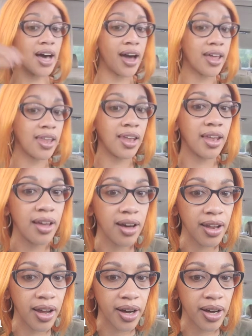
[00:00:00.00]
I look
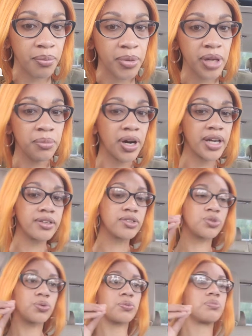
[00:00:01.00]
like I'm in my
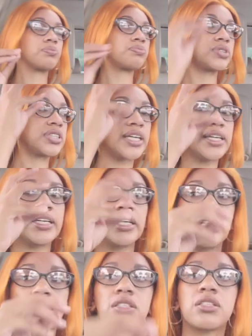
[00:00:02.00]

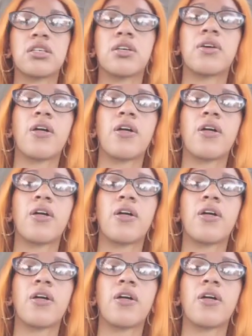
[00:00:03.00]
teens.